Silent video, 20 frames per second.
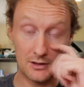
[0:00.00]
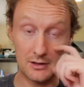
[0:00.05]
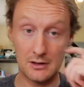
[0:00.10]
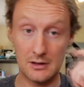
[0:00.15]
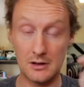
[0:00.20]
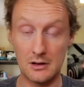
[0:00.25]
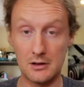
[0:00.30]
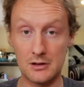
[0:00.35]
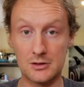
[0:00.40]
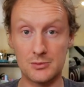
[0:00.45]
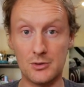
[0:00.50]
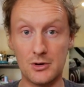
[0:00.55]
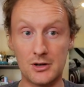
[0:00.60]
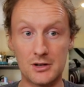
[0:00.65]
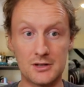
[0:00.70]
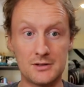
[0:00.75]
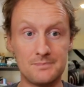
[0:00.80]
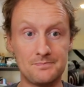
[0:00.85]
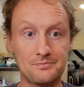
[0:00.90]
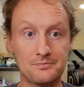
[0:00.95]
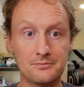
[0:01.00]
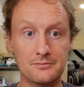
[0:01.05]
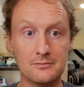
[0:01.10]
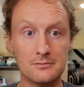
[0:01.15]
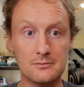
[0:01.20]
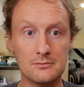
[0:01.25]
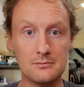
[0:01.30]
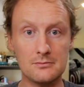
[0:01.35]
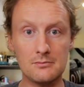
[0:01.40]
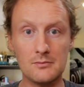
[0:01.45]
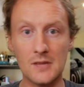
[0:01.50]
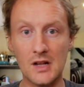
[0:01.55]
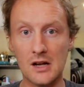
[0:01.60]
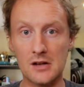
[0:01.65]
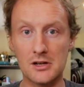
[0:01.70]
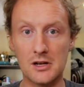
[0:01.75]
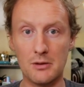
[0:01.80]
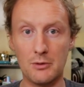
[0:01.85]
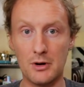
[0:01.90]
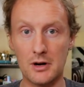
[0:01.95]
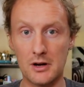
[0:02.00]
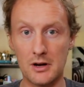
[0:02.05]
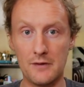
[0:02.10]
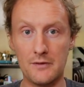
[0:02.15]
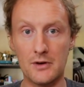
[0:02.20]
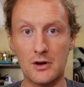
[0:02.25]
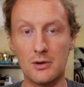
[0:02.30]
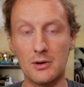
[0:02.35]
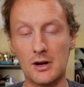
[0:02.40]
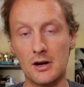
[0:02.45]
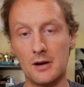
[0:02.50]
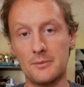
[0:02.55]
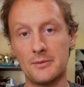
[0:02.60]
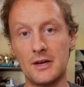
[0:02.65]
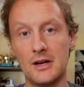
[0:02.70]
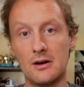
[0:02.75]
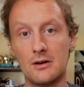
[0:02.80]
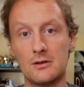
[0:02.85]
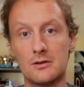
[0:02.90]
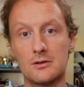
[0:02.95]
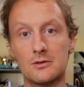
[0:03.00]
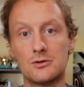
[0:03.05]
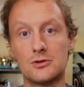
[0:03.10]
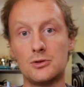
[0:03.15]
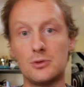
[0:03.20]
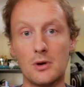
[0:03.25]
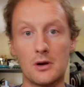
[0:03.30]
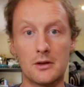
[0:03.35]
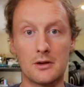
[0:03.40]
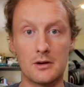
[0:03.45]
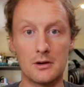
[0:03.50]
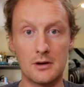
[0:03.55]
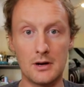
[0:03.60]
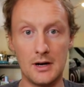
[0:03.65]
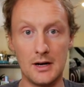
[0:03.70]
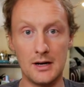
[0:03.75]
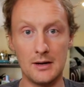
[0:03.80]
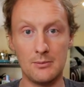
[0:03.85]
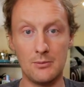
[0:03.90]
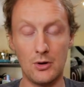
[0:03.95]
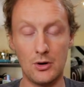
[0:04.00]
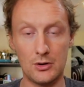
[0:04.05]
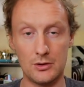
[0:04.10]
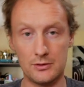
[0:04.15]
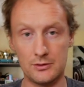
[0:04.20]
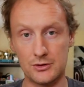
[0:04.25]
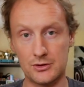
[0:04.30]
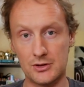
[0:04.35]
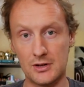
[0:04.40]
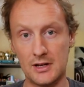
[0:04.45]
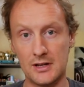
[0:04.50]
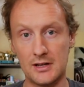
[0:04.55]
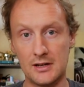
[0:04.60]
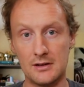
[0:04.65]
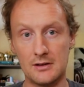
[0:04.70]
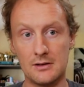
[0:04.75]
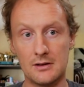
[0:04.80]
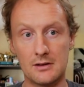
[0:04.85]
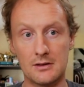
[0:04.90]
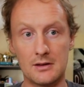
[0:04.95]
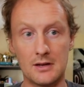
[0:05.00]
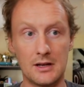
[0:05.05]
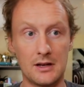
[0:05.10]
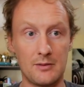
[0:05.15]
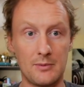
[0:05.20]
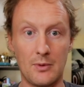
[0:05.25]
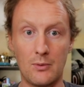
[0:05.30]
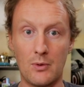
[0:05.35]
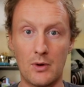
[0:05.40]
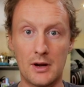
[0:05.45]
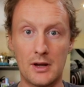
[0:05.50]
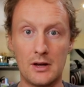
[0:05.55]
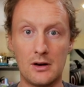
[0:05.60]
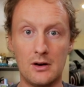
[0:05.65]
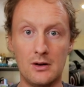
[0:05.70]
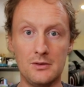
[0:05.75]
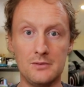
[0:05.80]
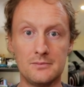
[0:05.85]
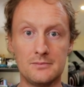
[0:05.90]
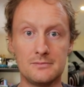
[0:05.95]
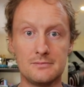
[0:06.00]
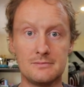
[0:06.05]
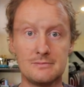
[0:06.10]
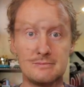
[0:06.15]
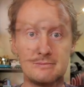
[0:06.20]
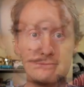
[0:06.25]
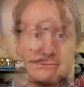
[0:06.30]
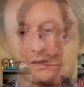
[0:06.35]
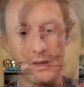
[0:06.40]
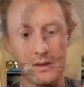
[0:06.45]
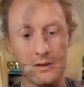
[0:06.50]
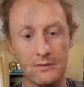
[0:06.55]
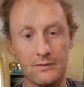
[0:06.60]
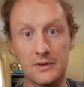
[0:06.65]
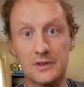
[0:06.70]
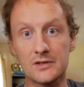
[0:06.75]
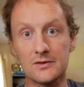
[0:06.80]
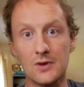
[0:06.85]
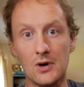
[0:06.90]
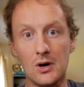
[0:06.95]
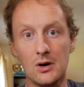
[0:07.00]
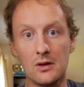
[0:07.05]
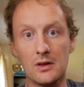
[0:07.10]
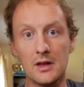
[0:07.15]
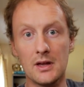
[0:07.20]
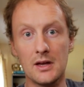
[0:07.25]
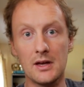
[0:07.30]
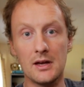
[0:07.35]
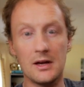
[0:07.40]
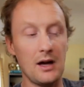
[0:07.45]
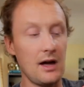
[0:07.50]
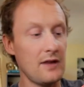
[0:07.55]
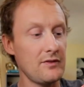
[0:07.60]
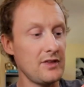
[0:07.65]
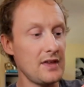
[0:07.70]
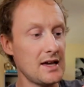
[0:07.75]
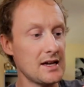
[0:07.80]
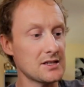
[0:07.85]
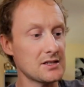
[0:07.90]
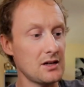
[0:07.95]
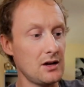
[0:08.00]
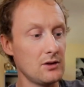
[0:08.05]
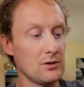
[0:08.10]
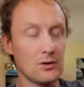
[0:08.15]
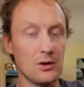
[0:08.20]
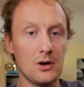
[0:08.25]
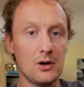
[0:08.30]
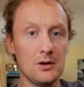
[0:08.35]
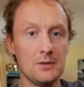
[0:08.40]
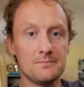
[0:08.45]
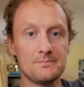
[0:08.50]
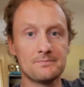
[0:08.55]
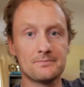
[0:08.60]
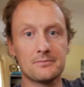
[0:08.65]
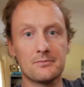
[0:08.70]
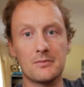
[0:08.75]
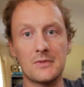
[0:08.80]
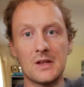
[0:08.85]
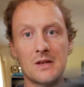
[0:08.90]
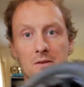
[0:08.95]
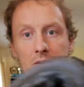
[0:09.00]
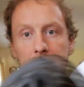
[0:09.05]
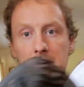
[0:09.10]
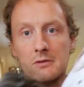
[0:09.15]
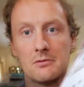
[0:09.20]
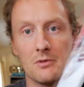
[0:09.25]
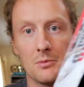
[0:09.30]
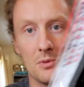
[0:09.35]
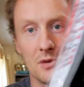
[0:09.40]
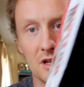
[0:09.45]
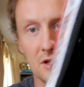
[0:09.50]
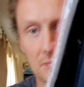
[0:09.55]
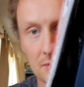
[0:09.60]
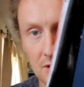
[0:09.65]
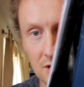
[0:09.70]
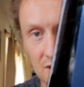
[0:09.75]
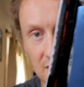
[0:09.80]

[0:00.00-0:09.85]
the lunchbox, I want to give you a quick update on two other models that I've been working on. First of all, the FTX Outlaw, the replacement